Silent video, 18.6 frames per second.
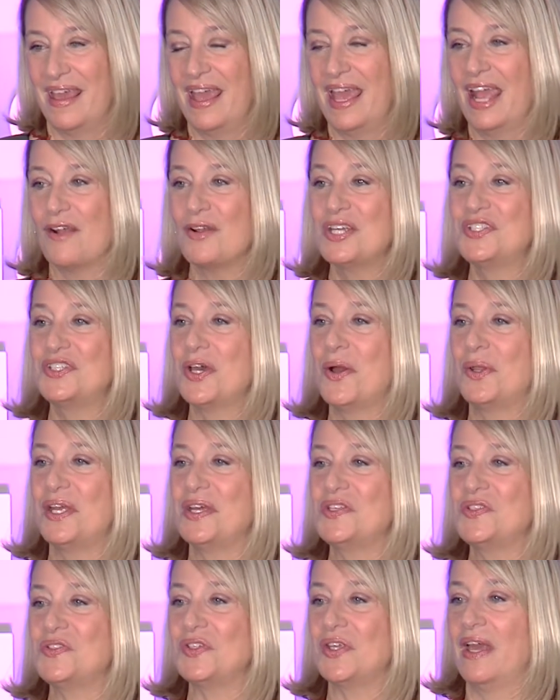
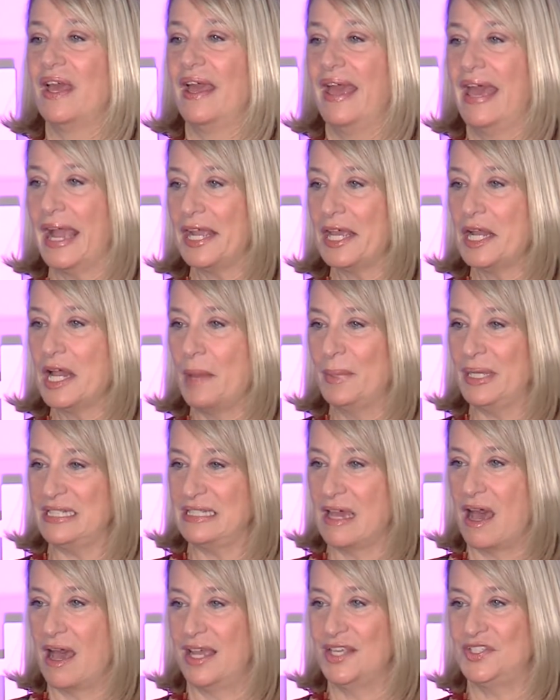Arizona's economic
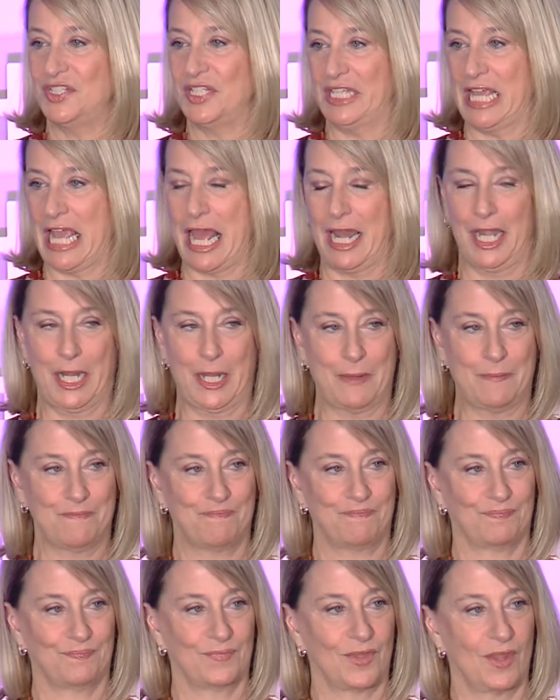ties to Canada
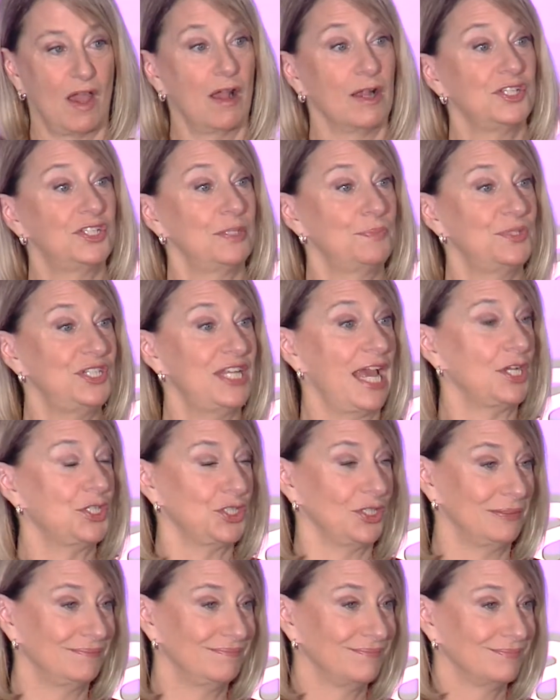are
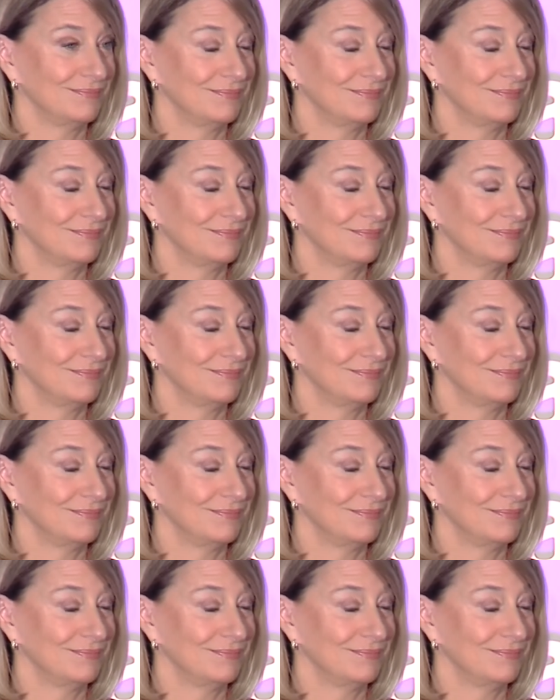substantial.